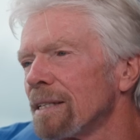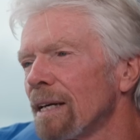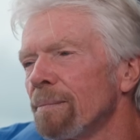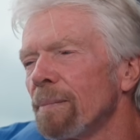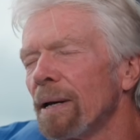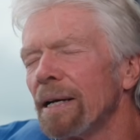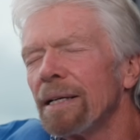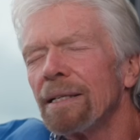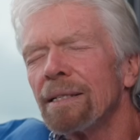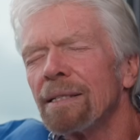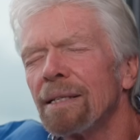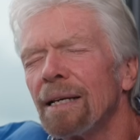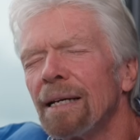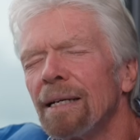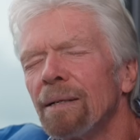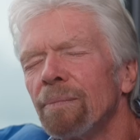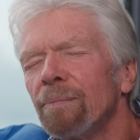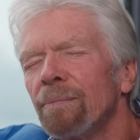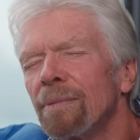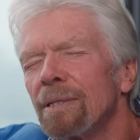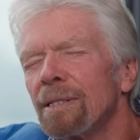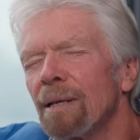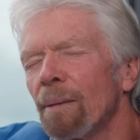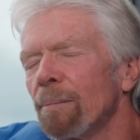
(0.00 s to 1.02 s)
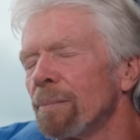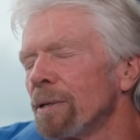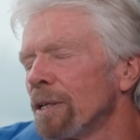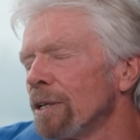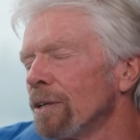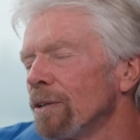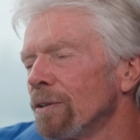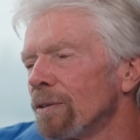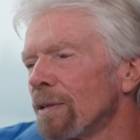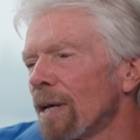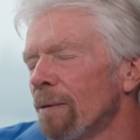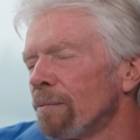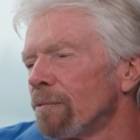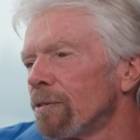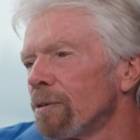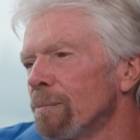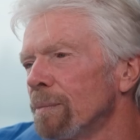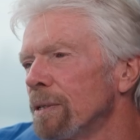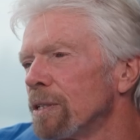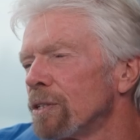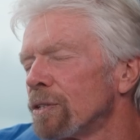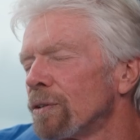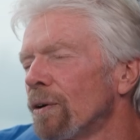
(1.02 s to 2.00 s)
I met um, somebody who'd come
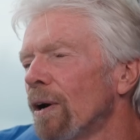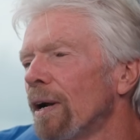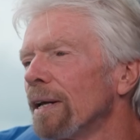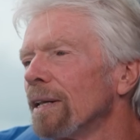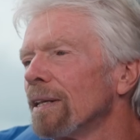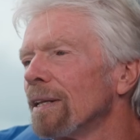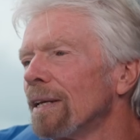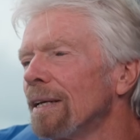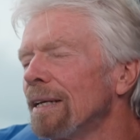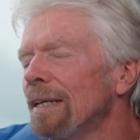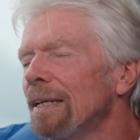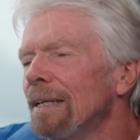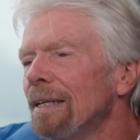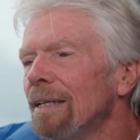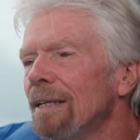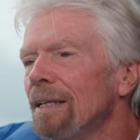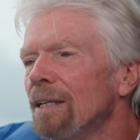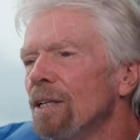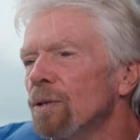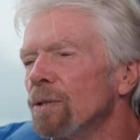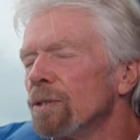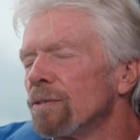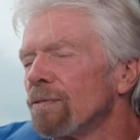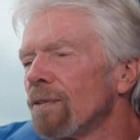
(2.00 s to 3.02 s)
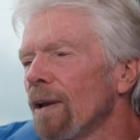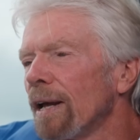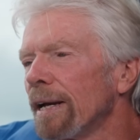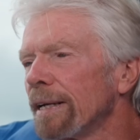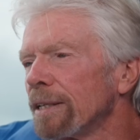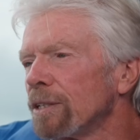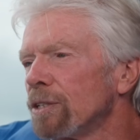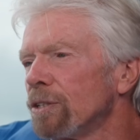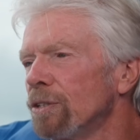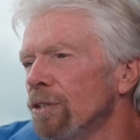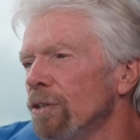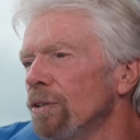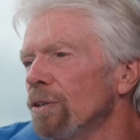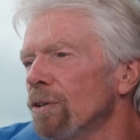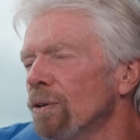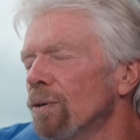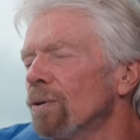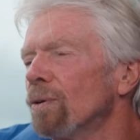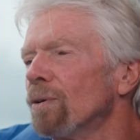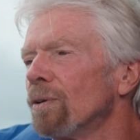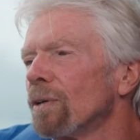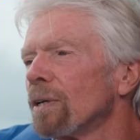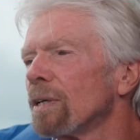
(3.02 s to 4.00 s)
from Israel who was flying to New
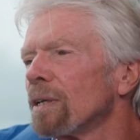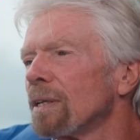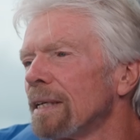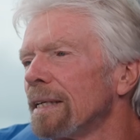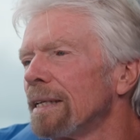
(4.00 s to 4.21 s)
York,